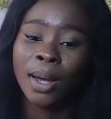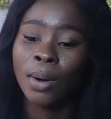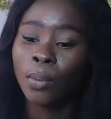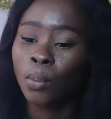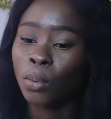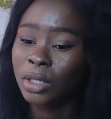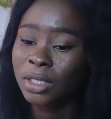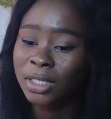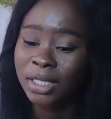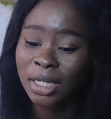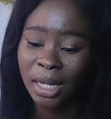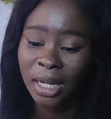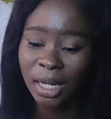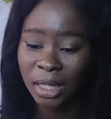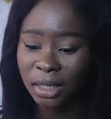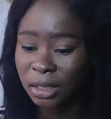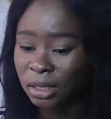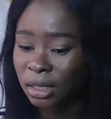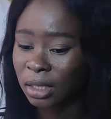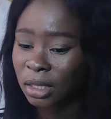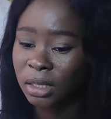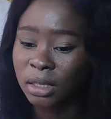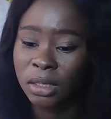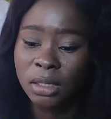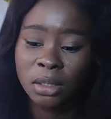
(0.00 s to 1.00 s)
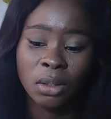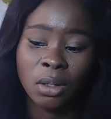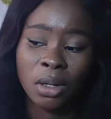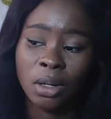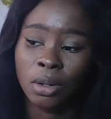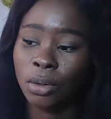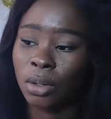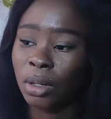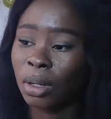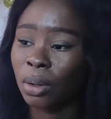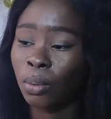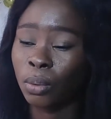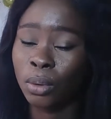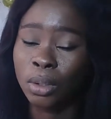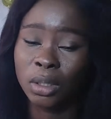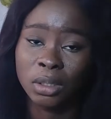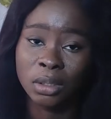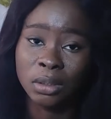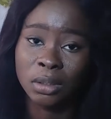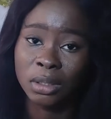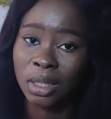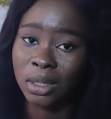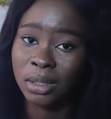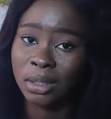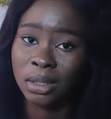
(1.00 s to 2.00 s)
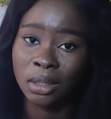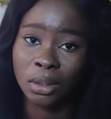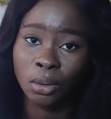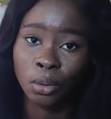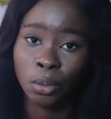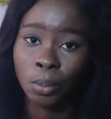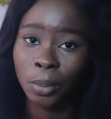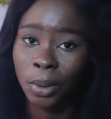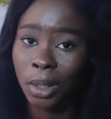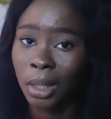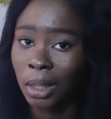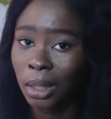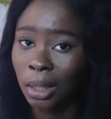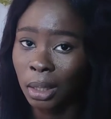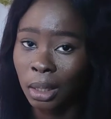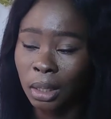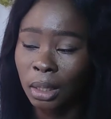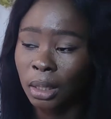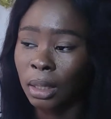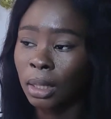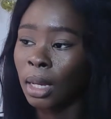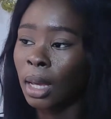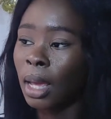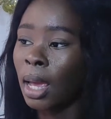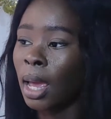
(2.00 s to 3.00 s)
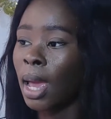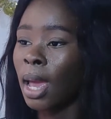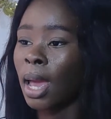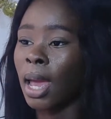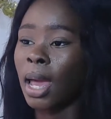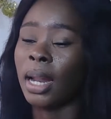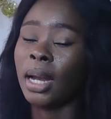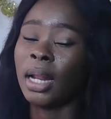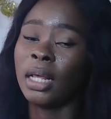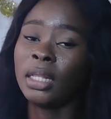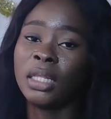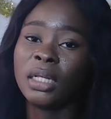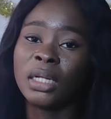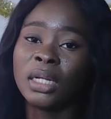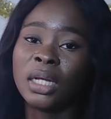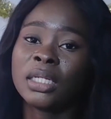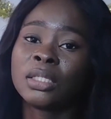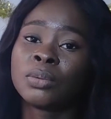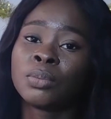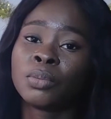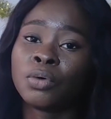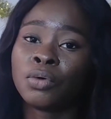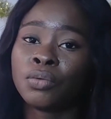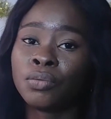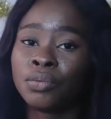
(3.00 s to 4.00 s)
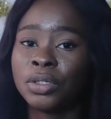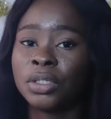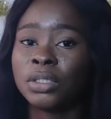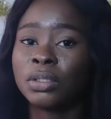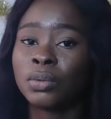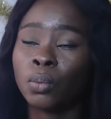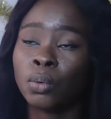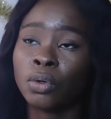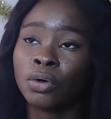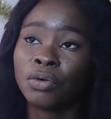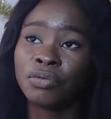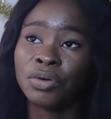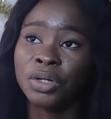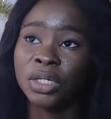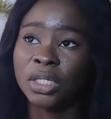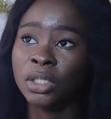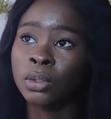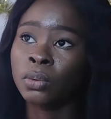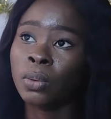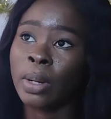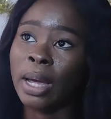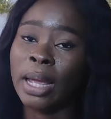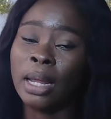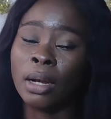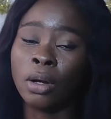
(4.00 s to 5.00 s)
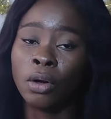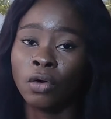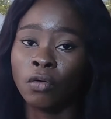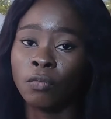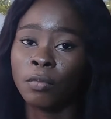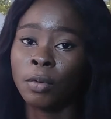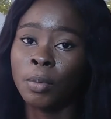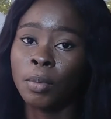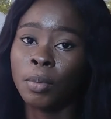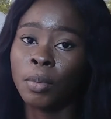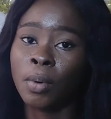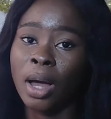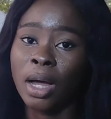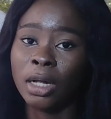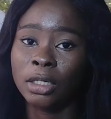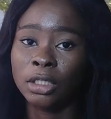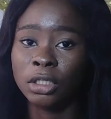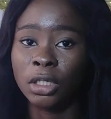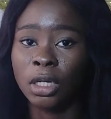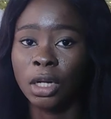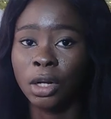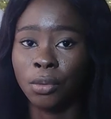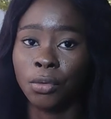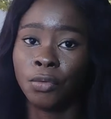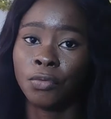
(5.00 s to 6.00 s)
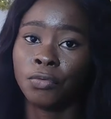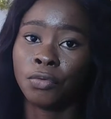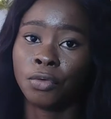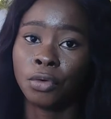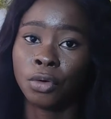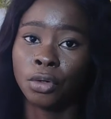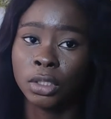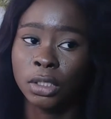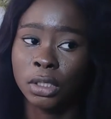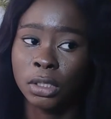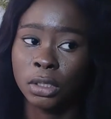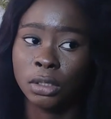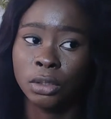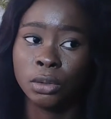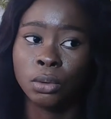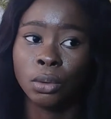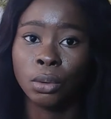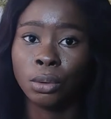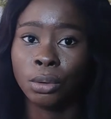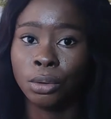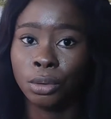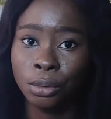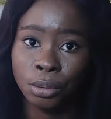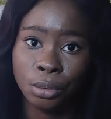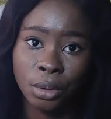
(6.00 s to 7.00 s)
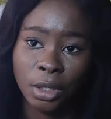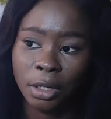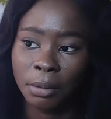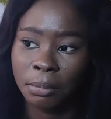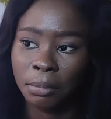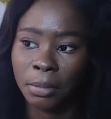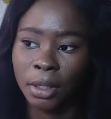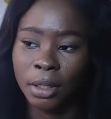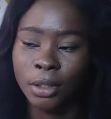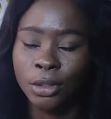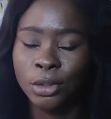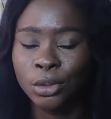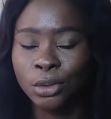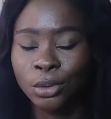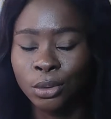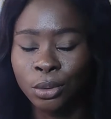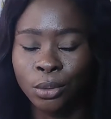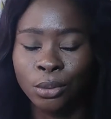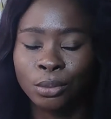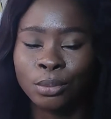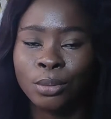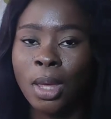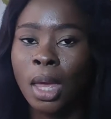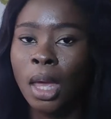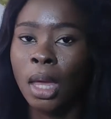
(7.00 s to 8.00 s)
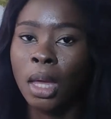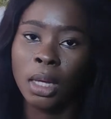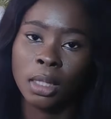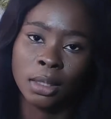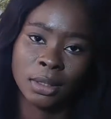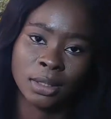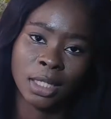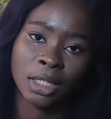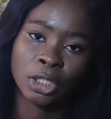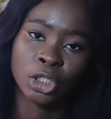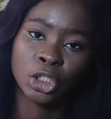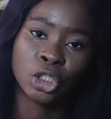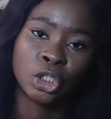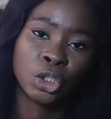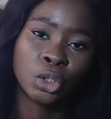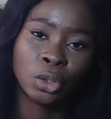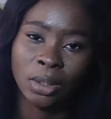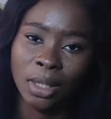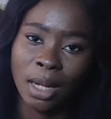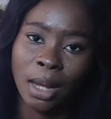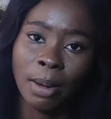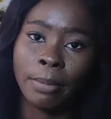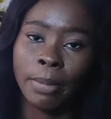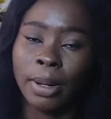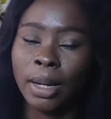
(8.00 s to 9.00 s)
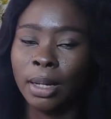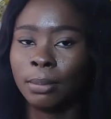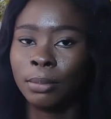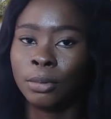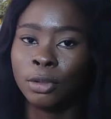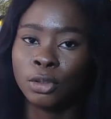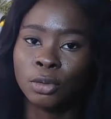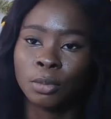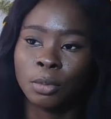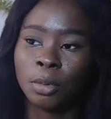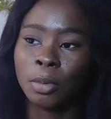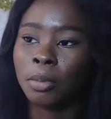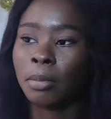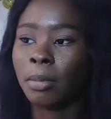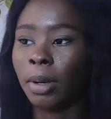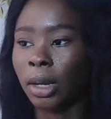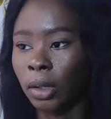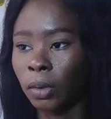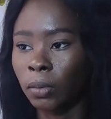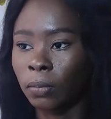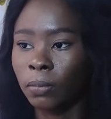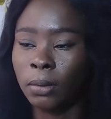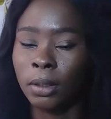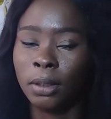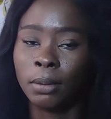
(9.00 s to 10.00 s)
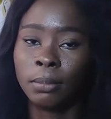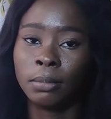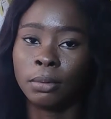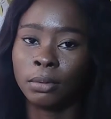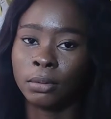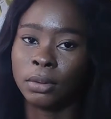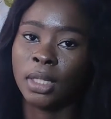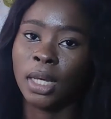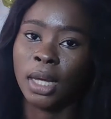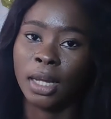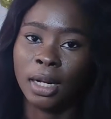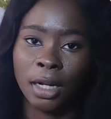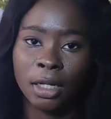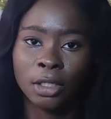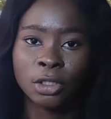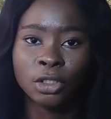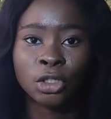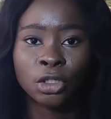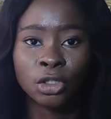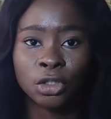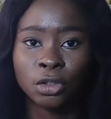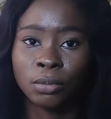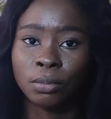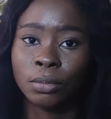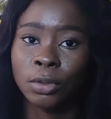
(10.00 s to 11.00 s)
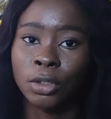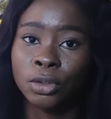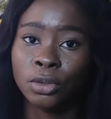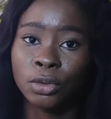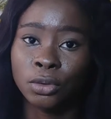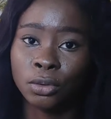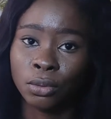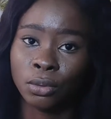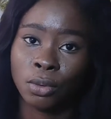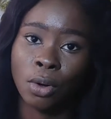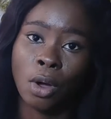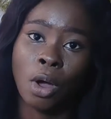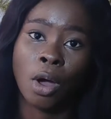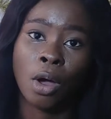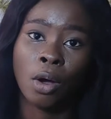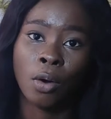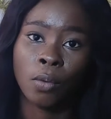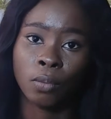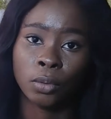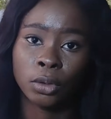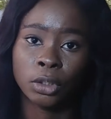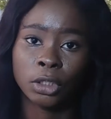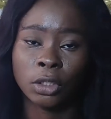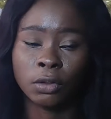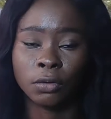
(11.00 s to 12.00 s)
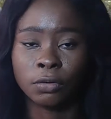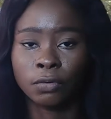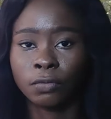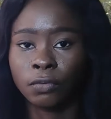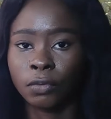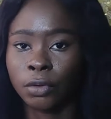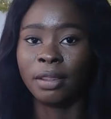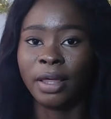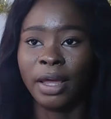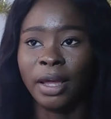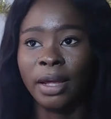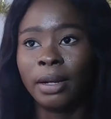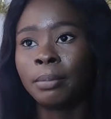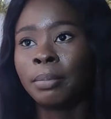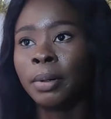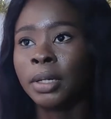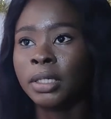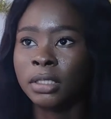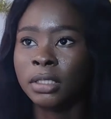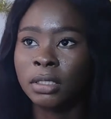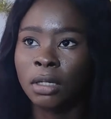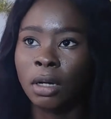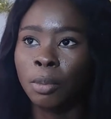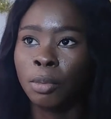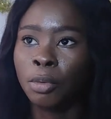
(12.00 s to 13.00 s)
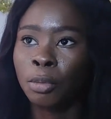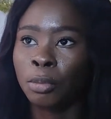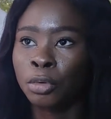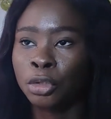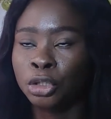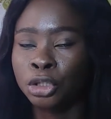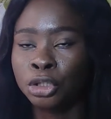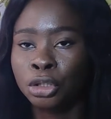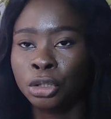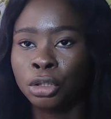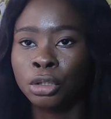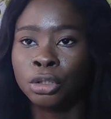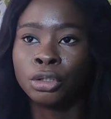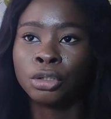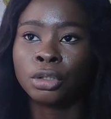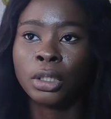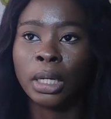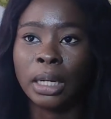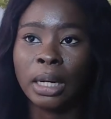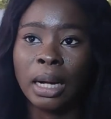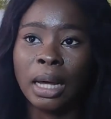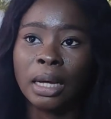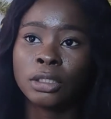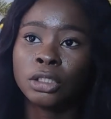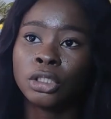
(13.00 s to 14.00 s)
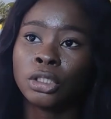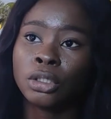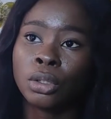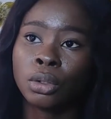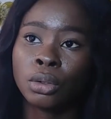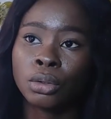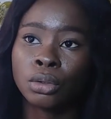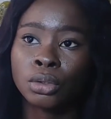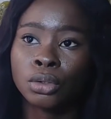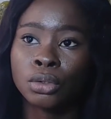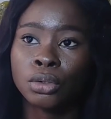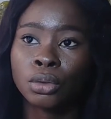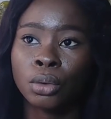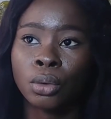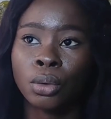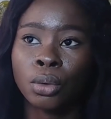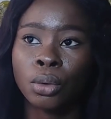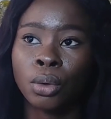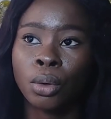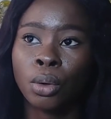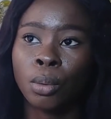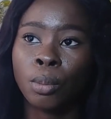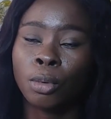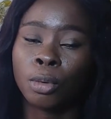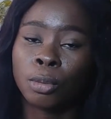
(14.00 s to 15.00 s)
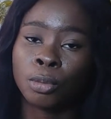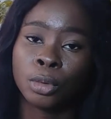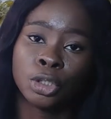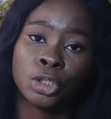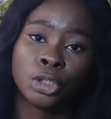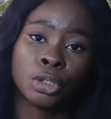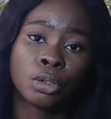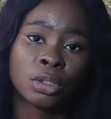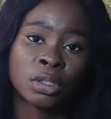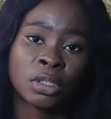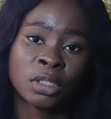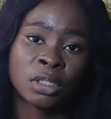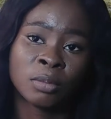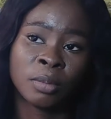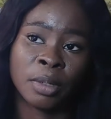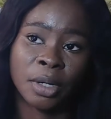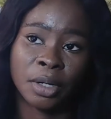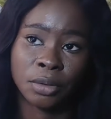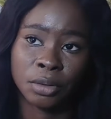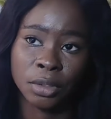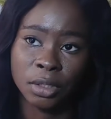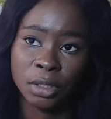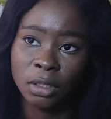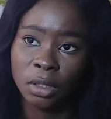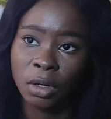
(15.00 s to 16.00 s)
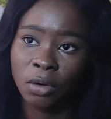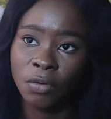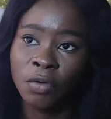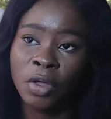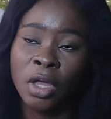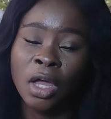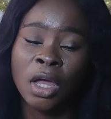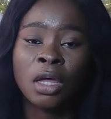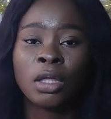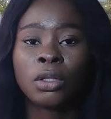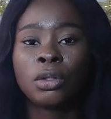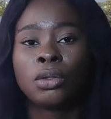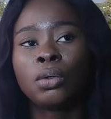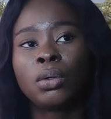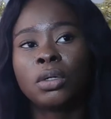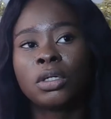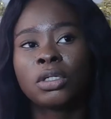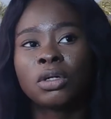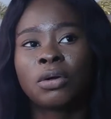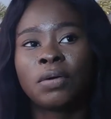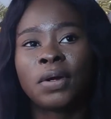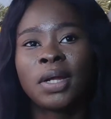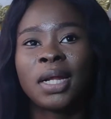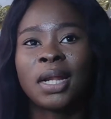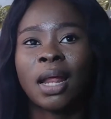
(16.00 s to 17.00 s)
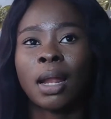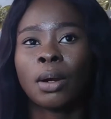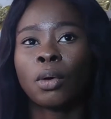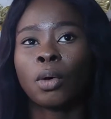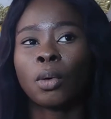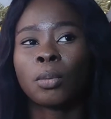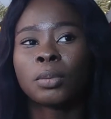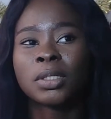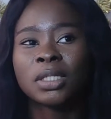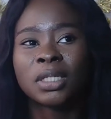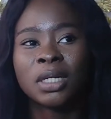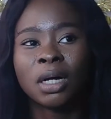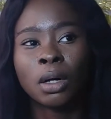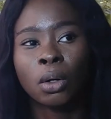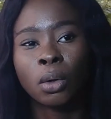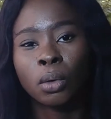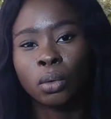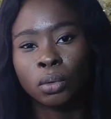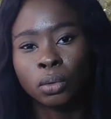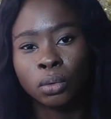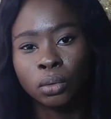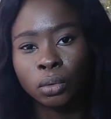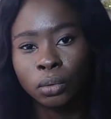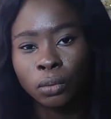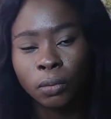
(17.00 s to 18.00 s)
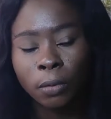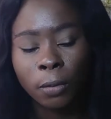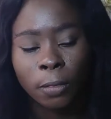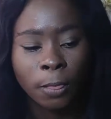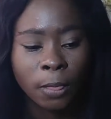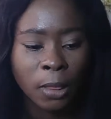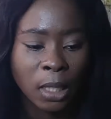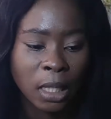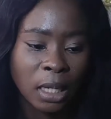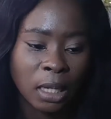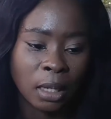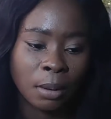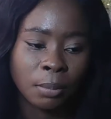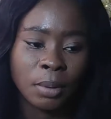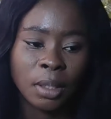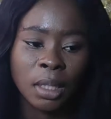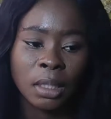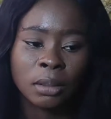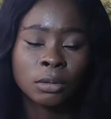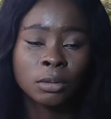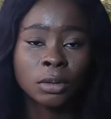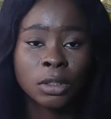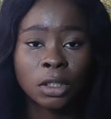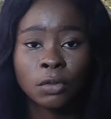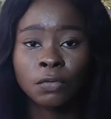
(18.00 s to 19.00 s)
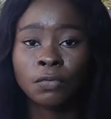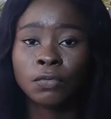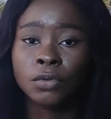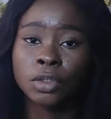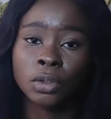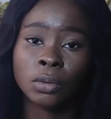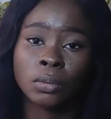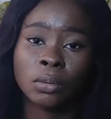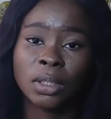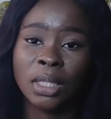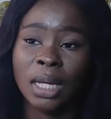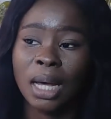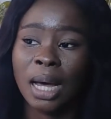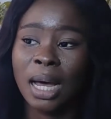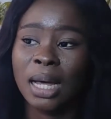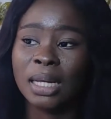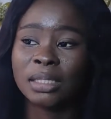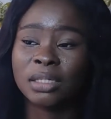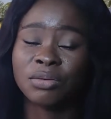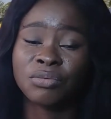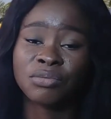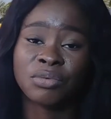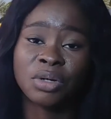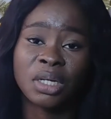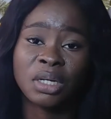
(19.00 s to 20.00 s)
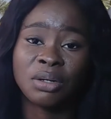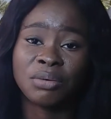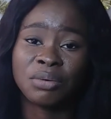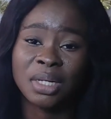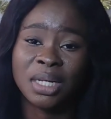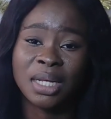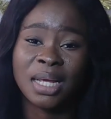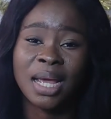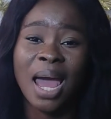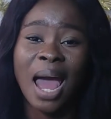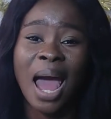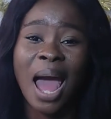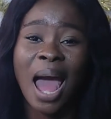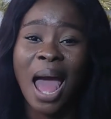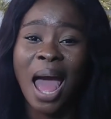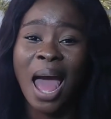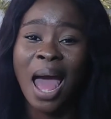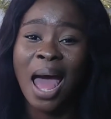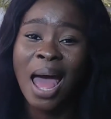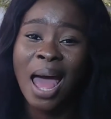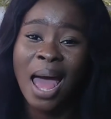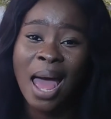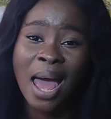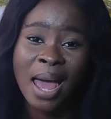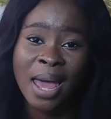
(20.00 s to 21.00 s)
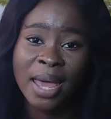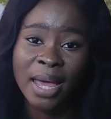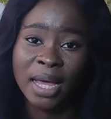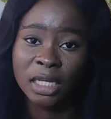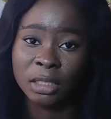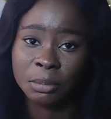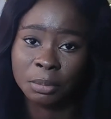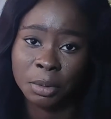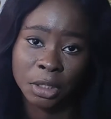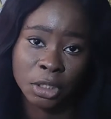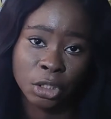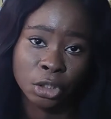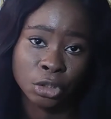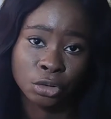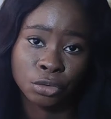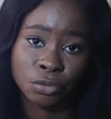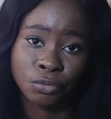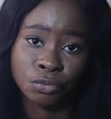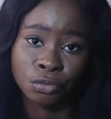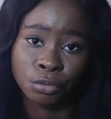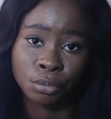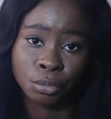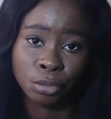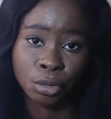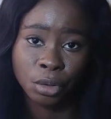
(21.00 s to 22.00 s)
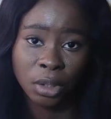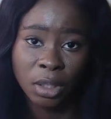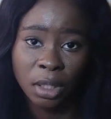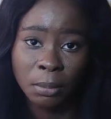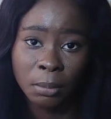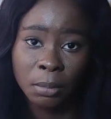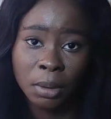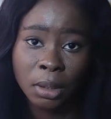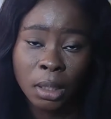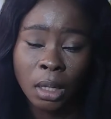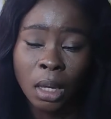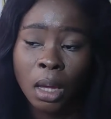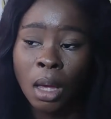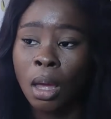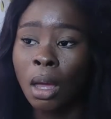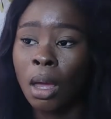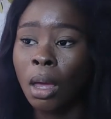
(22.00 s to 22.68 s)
Once they're ending a sale, another one is starting up again. And I think that's one of the reasons why a lot of people actually enroll for courses on Udemy. So it's actually not that bad, but some people might complain, but yeah, that's just something to watch out for. Then personal promotion, you can actually also promote your courses by yourself. Though it's not really an obstacle, it can be an obstacle for someone that has a really, really high expectation from Udemy,